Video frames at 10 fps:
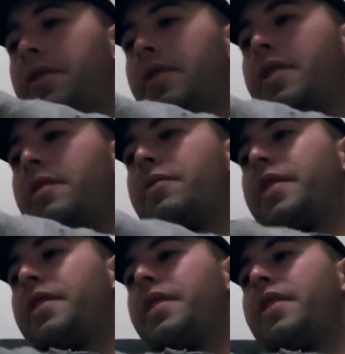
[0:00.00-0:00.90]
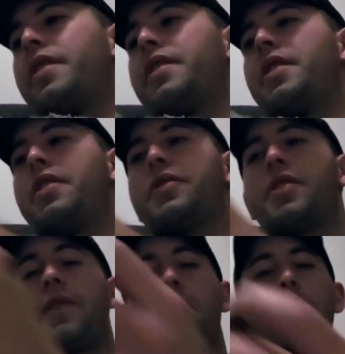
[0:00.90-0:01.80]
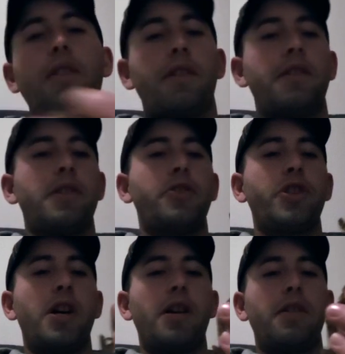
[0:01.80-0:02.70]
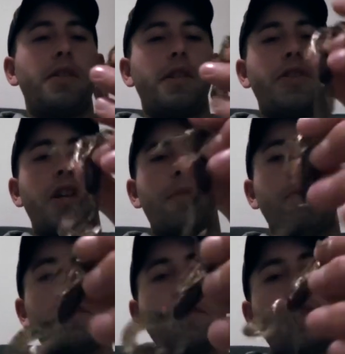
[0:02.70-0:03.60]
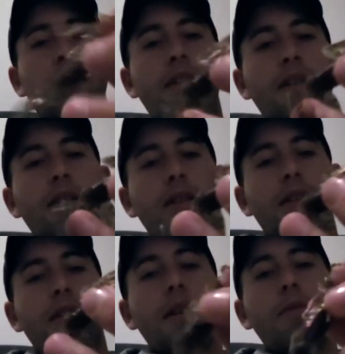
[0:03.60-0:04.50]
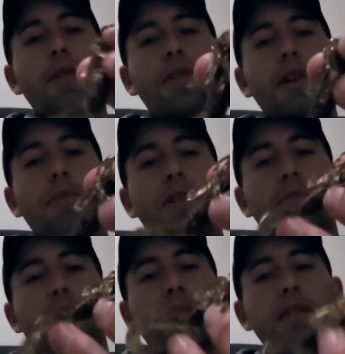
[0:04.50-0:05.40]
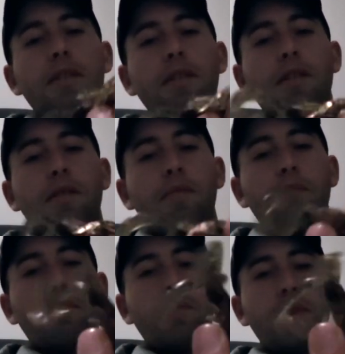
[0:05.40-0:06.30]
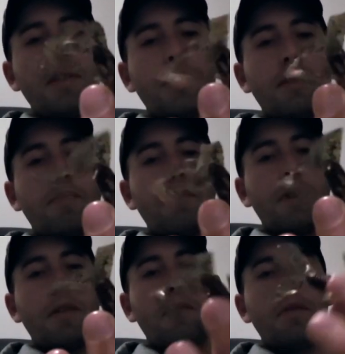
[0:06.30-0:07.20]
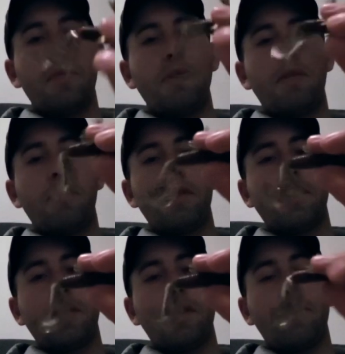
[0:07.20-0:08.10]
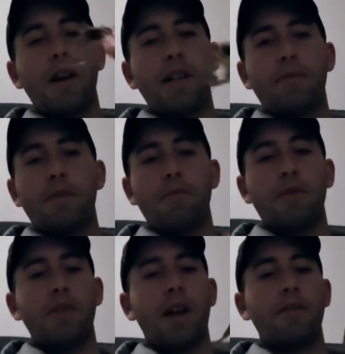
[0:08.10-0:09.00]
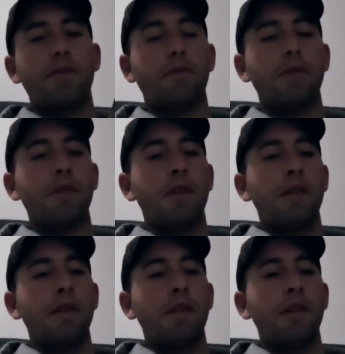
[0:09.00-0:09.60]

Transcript: grub right there, and then you also have Chompers. A couple other companies that make these, but these are the big ones. You can find them in most tackle stores.